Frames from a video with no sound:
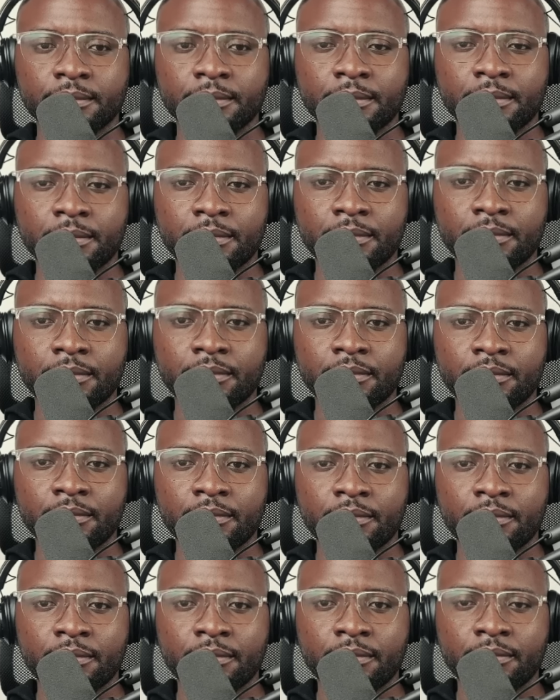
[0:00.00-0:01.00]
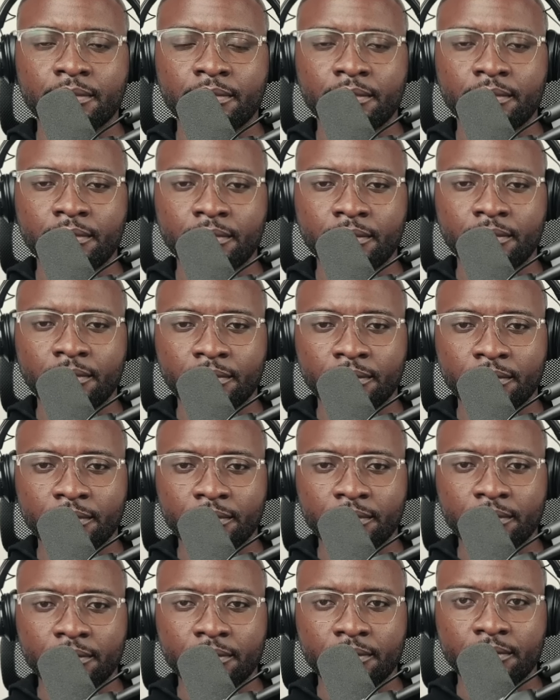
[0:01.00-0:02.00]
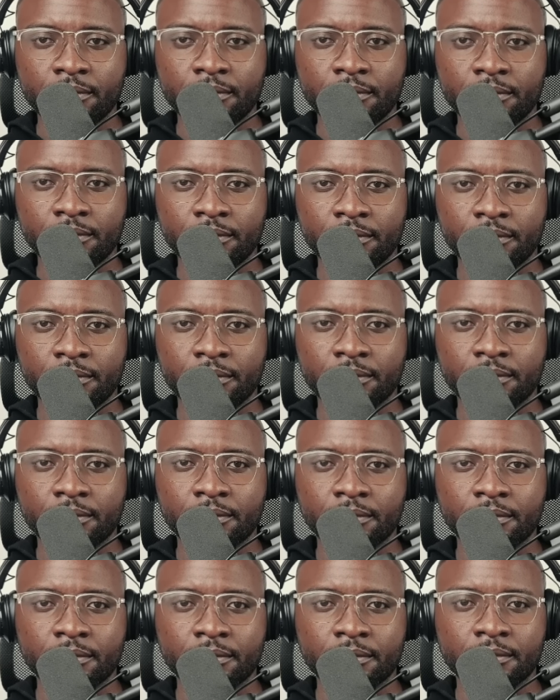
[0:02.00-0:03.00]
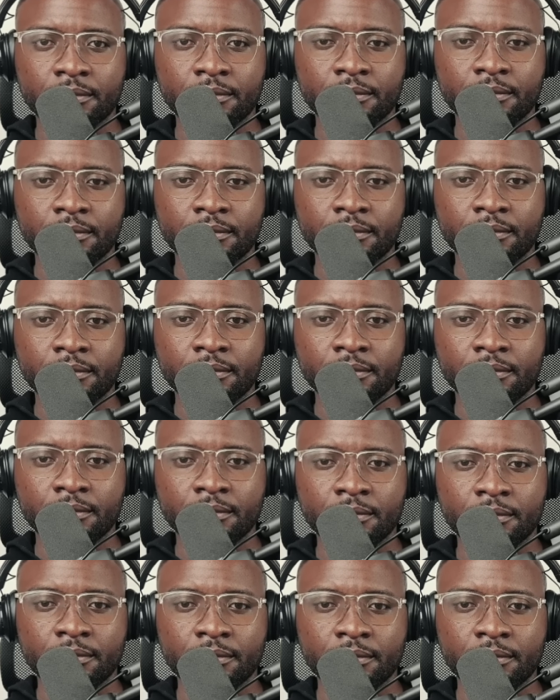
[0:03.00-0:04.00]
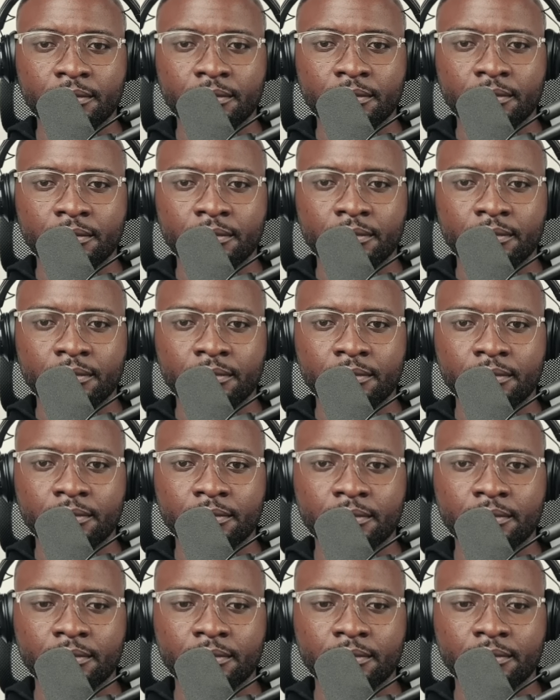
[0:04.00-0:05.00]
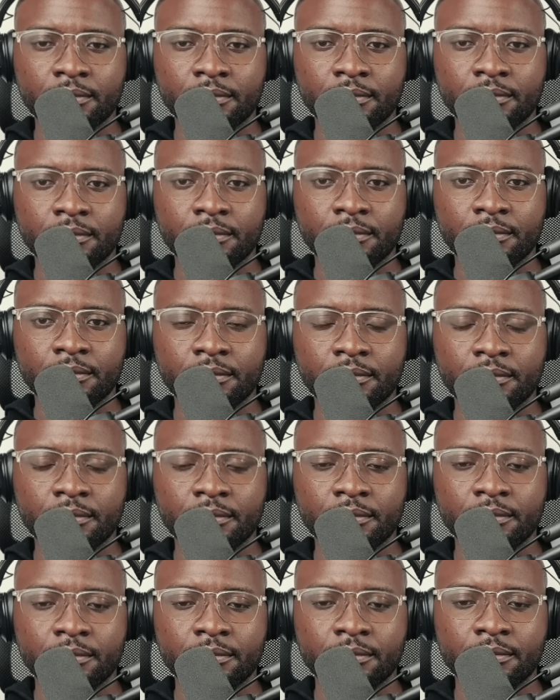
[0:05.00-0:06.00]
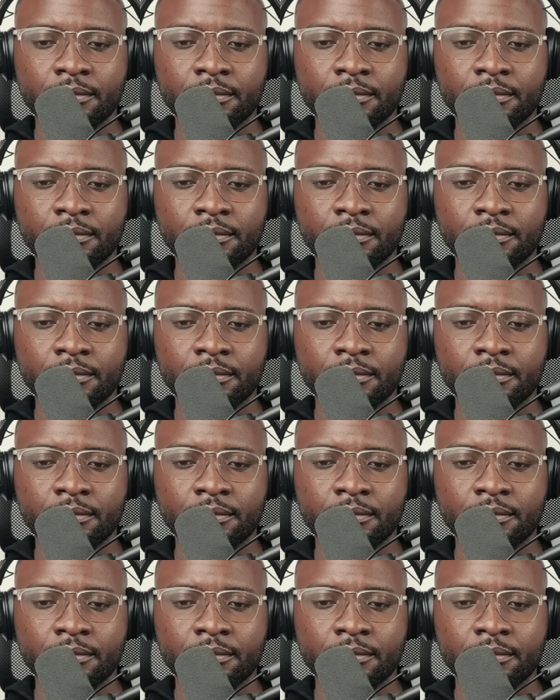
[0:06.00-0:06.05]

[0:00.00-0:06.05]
(not speaking)